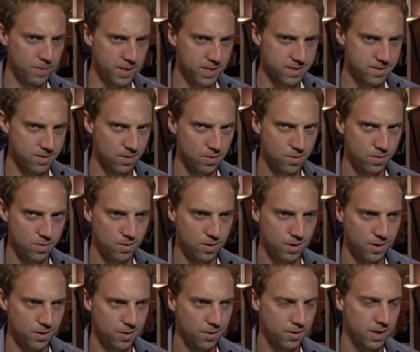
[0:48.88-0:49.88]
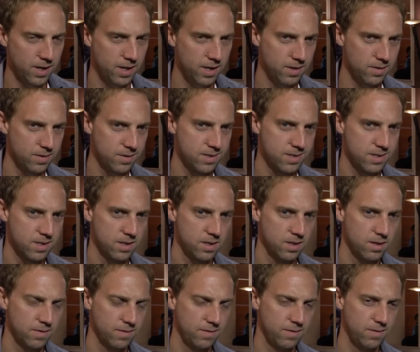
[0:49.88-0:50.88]
Maison, Another House,
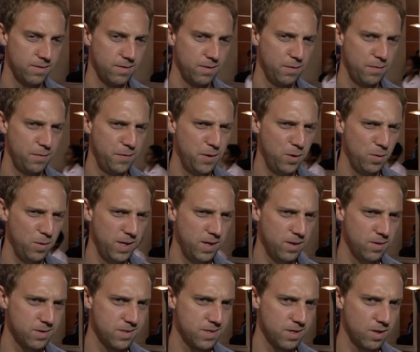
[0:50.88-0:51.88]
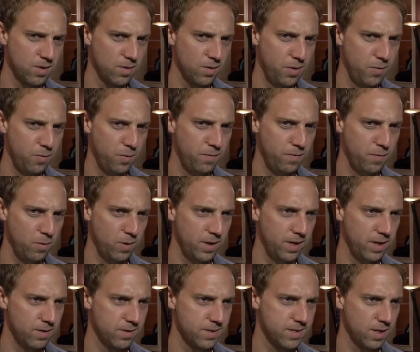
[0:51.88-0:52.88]
a few years ago, 3-4
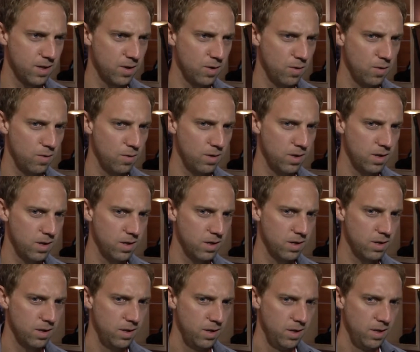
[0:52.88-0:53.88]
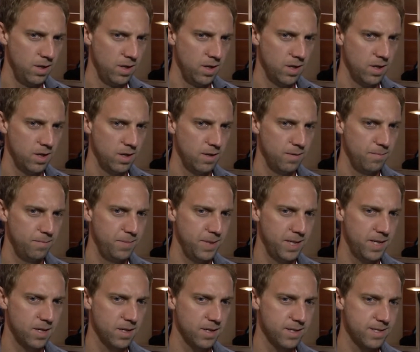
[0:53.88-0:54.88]
years ago,
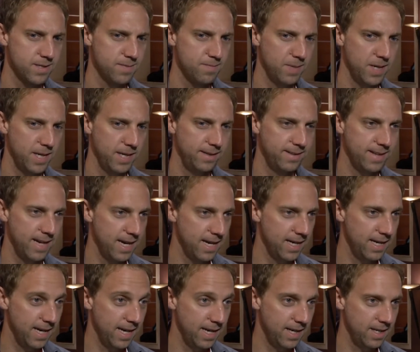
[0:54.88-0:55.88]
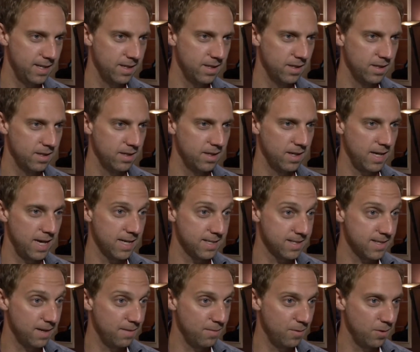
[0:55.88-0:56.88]
because my dad had
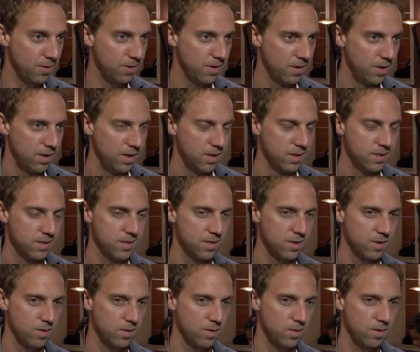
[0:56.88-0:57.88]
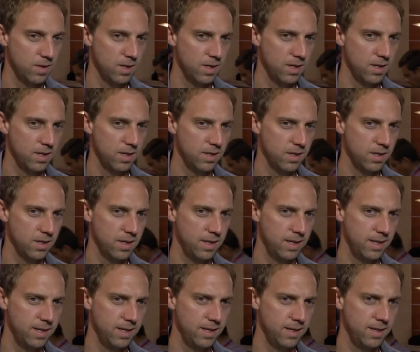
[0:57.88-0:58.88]
Alzheimer. So,
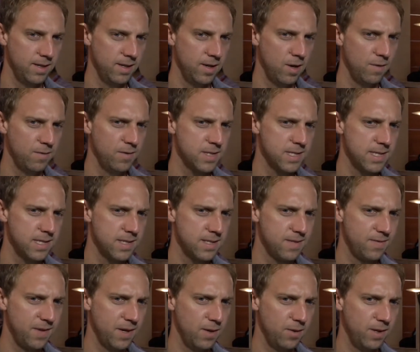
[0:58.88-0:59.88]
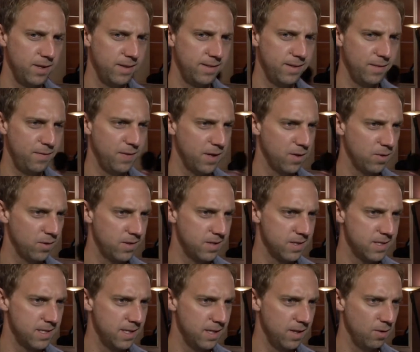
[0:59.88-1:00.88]
obviously, it's very difficult to
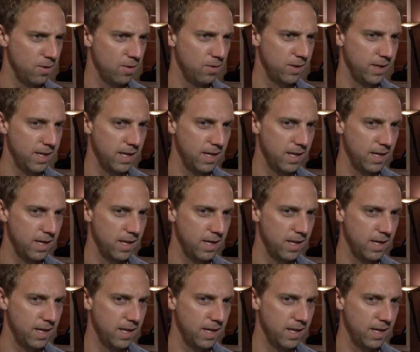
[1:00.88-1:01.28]
see your own